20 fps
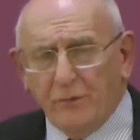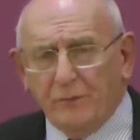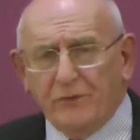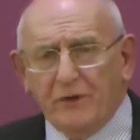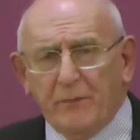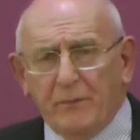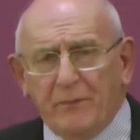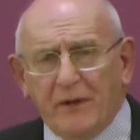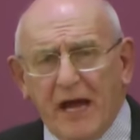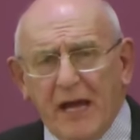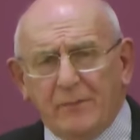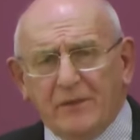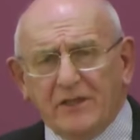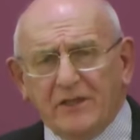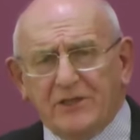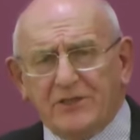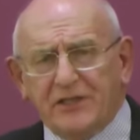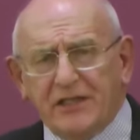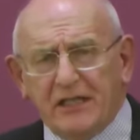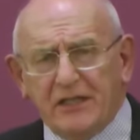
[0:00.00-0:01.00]
the Bible
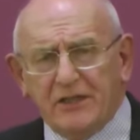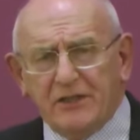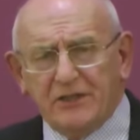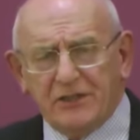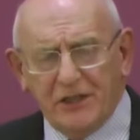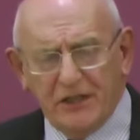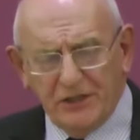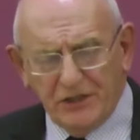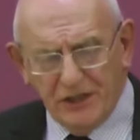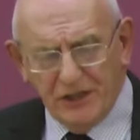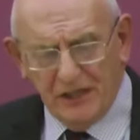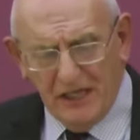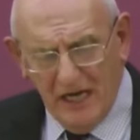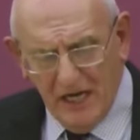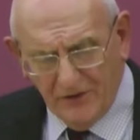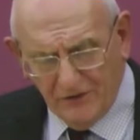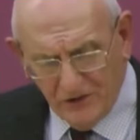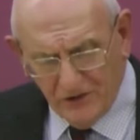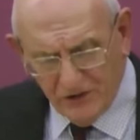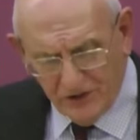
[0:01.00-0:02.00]
says she
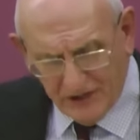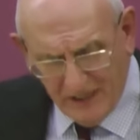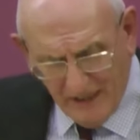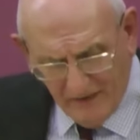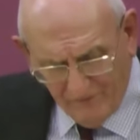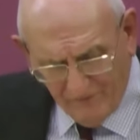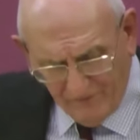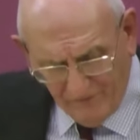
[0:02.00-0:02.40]
hid herself for